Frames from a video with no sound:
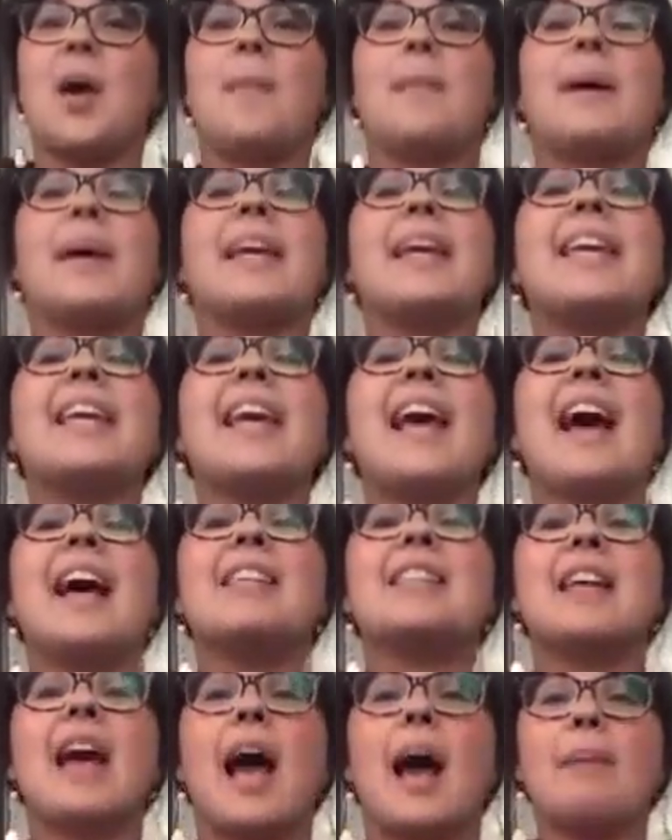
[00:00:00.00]
but he
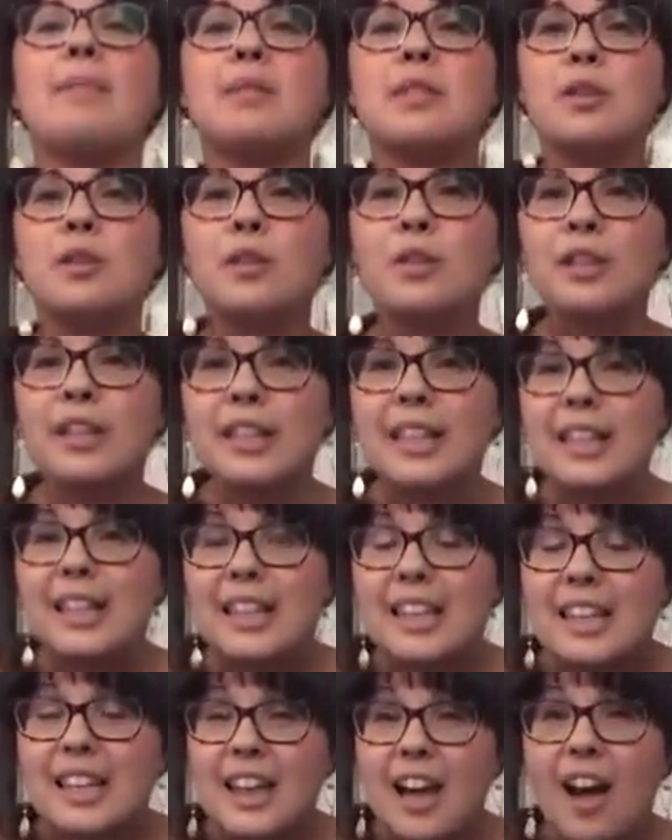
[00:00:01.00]
has absolutely
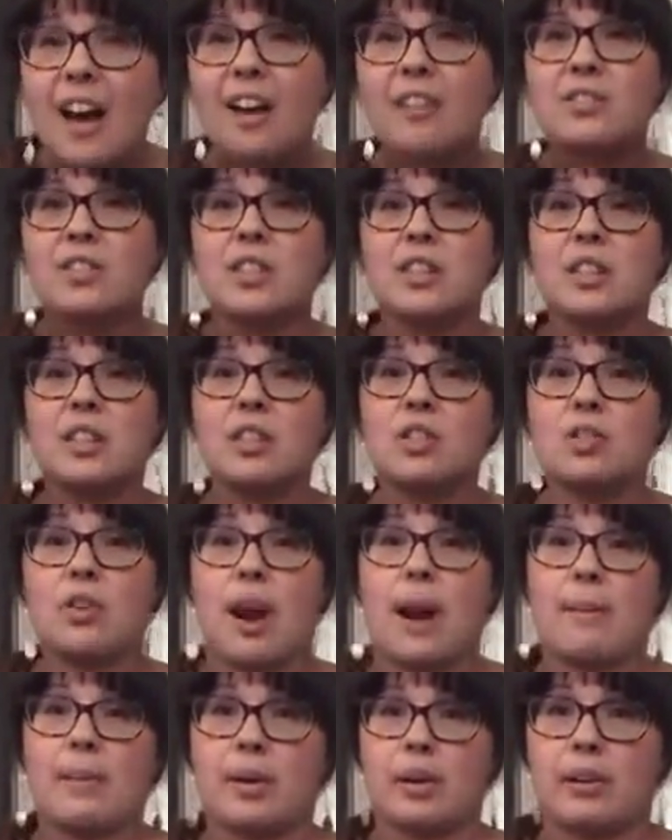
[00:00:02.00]
loved this
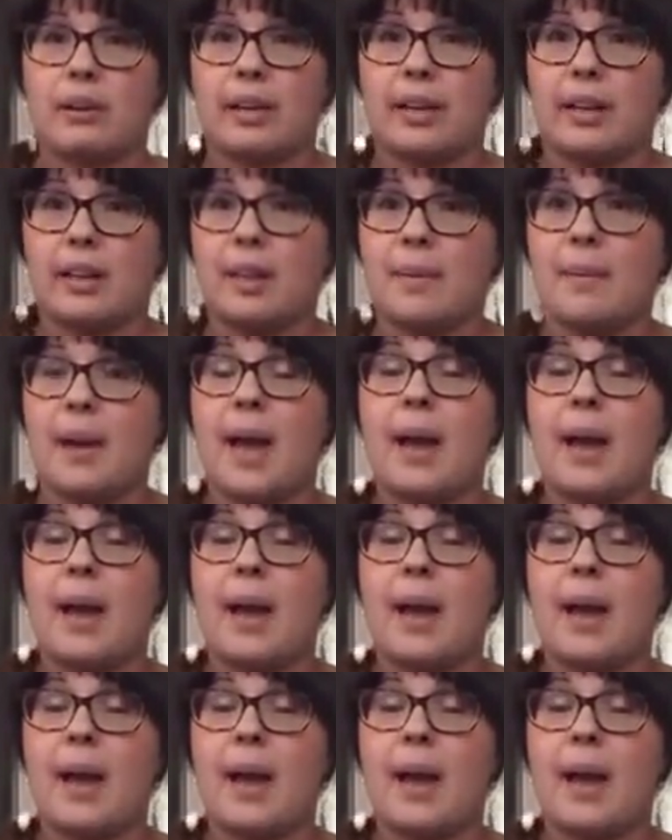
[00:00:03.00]
grammar curriculum.